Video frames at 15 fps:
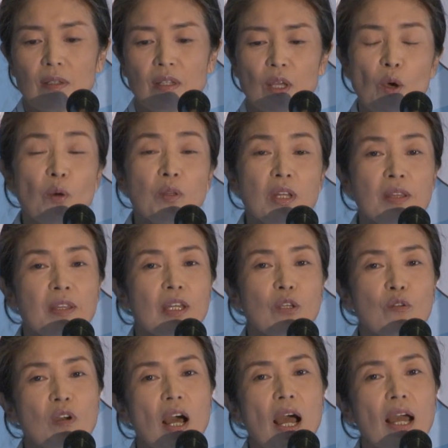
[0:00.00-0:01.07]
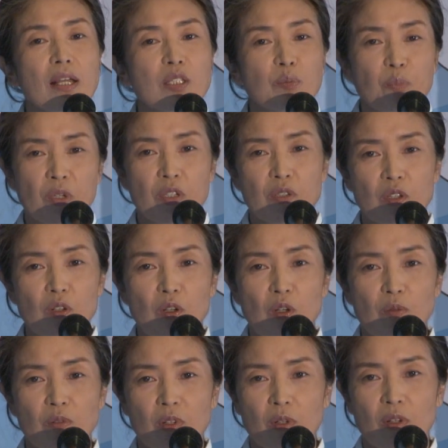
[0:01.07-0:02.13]
The only thing you guys
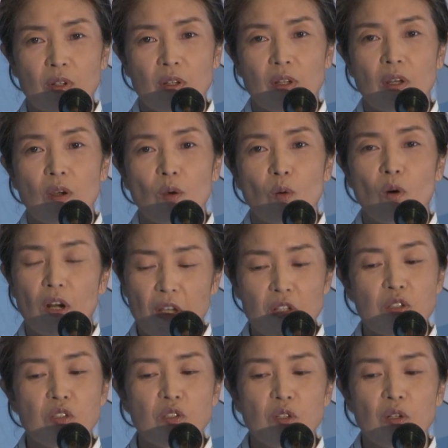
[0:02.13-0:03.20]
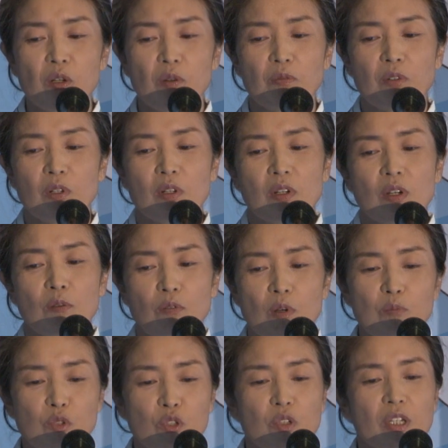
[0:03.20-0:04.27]
preserved or conserved
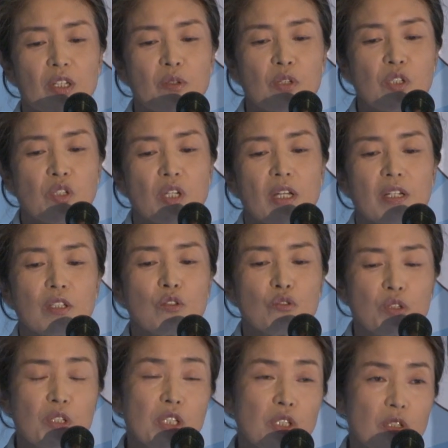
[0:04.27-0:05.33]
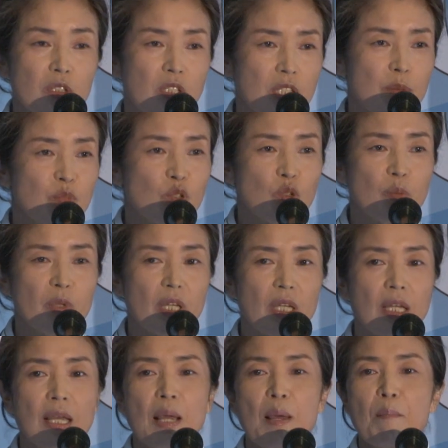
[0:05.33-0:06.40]
from Judeo-Christianity tradition seems to
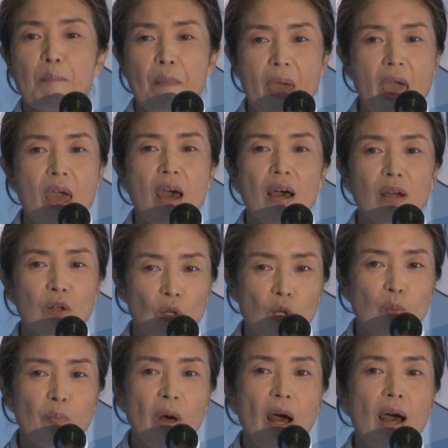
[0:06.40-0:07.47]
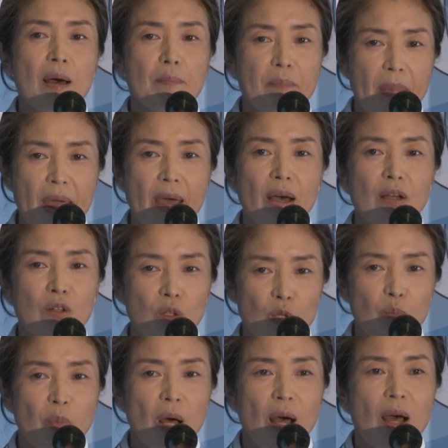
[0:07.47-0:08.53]
be mea culpa, mea
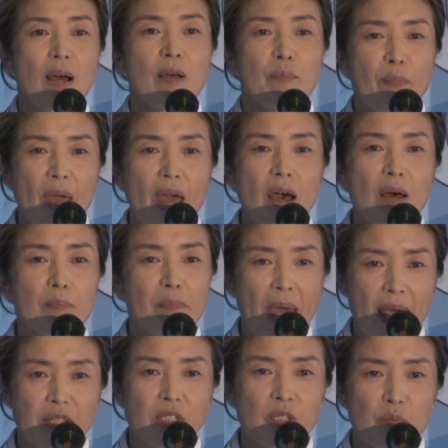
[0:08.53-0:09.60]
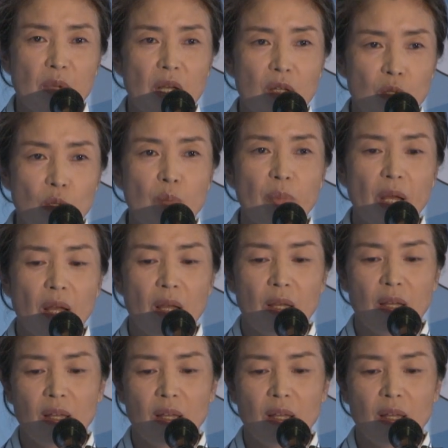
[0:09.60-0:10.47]
culpa, mea maxima culpa.